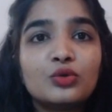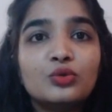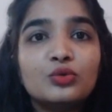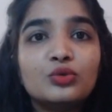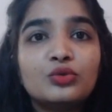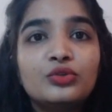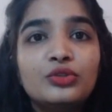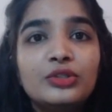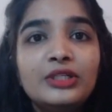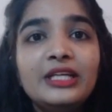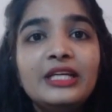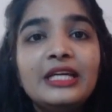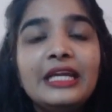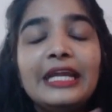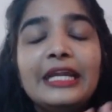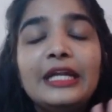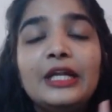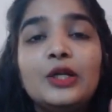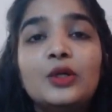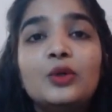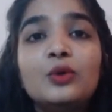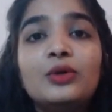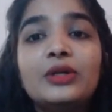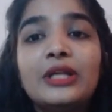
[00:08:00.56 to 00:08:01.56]
two three
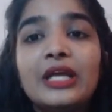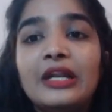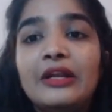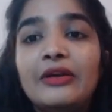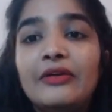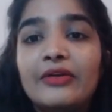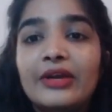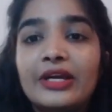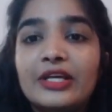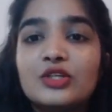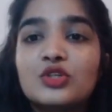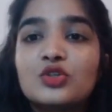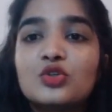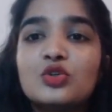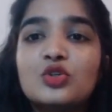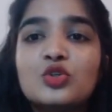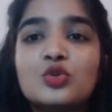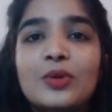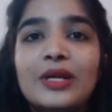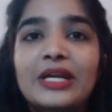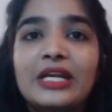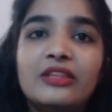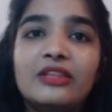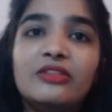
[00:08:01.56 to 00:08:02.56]
into ten raised to
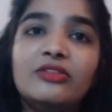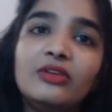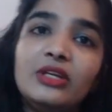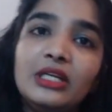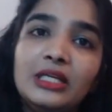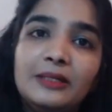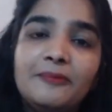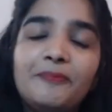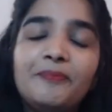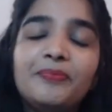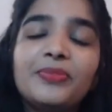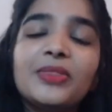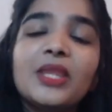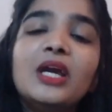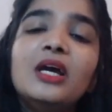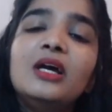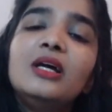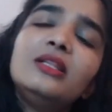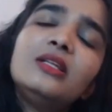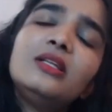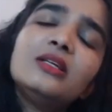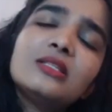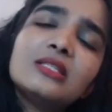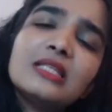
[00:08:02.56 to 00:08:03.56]
twenty-three.
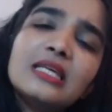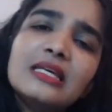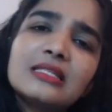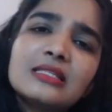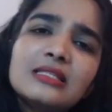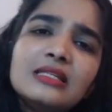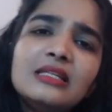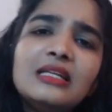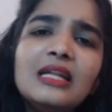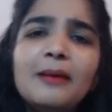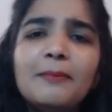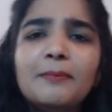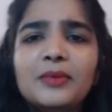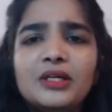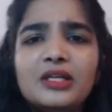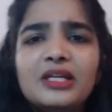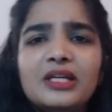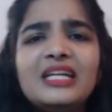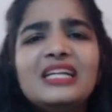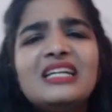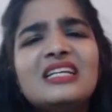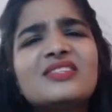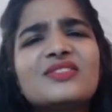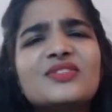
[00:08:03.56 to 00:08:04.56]
This is the number.
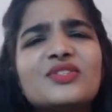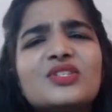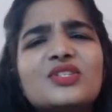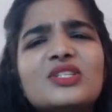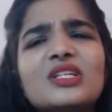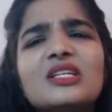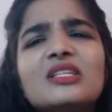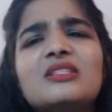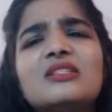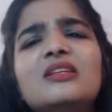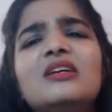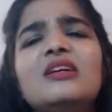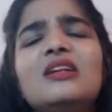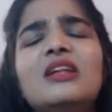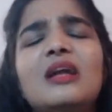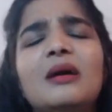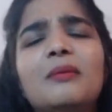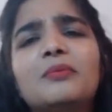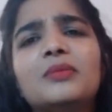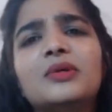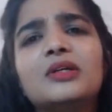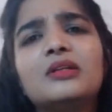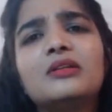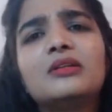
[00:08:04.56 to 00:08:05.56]
It is just a
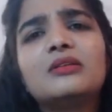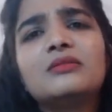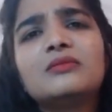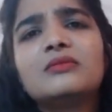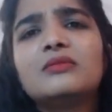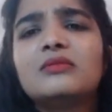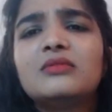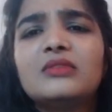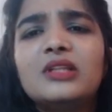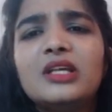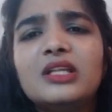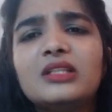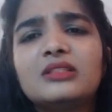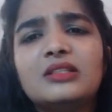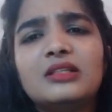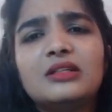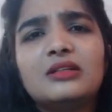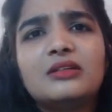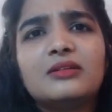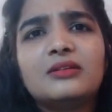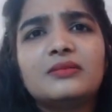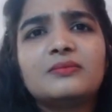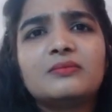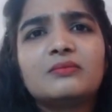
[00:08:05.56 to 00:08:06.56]
number. That's
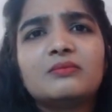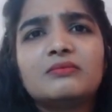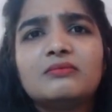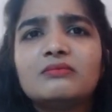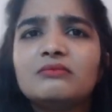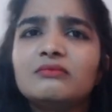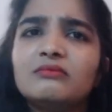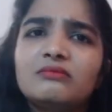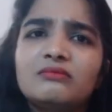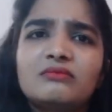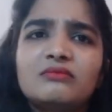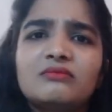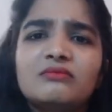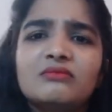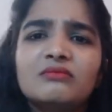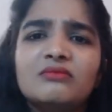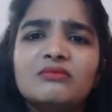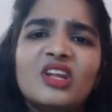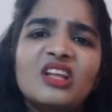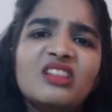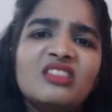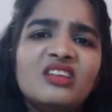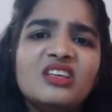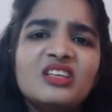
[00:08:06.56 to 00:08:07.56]
it.
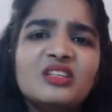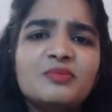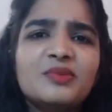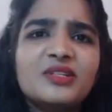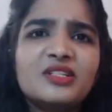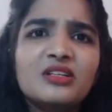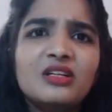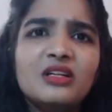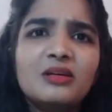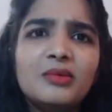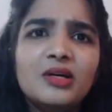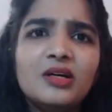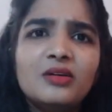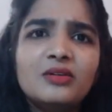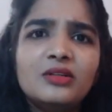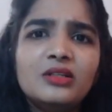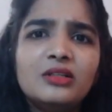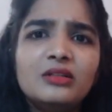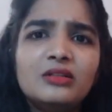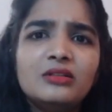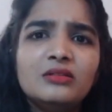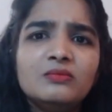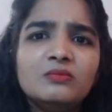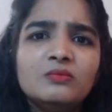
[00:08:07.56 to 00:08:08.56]
Nothing special about
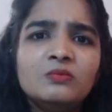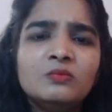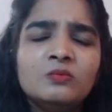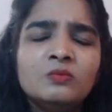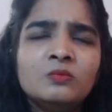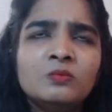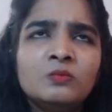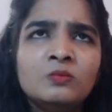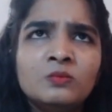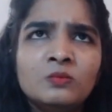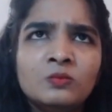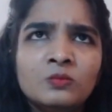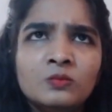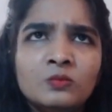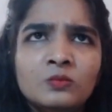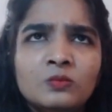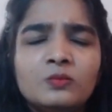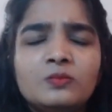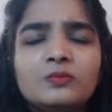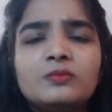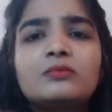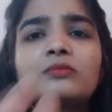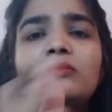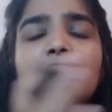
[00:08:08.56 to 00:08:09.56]
it.
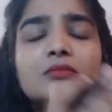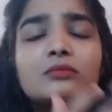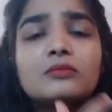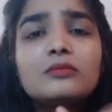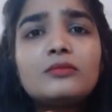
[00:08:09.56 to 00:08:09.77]
Hmm.